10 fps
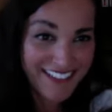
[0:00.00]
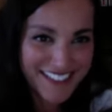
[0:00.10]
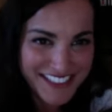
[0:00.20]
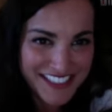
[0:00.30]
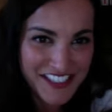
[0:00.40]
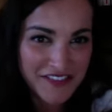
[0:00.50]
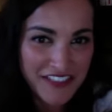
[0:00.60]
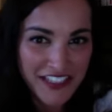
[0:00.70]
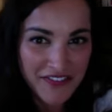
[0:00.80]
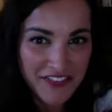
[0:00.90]
it's just really
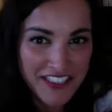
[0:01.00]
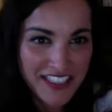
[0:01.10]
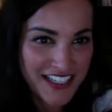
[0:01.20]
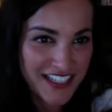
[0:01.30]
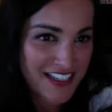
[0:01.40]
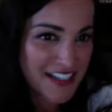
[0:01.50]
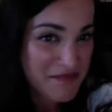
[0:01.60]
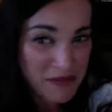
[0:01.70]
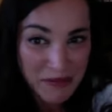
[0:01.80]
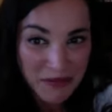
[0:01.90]
lovely to like
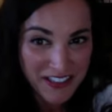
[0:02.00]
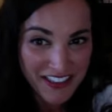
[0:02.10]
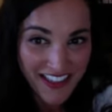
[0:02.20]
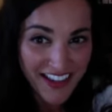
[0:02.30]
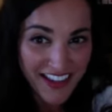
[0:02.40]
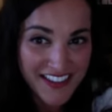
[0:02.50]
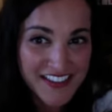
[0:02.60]
meet people like that, I guess.